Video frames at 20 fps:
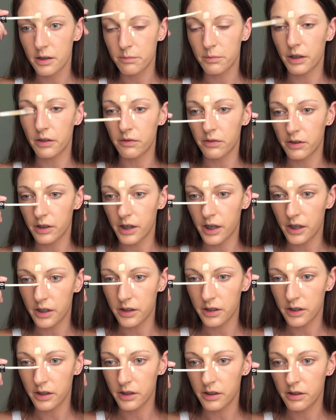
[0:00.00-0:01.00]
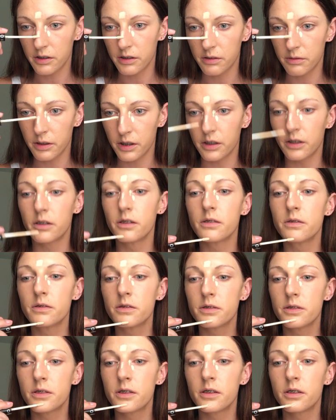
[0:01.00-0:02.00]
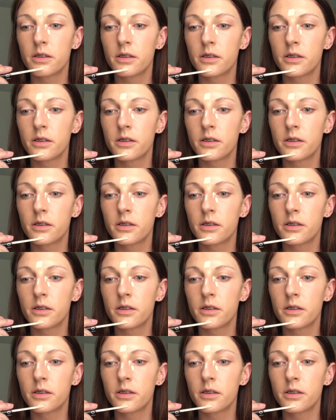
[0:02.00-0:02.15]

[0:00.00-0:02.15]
my forehead, my nose.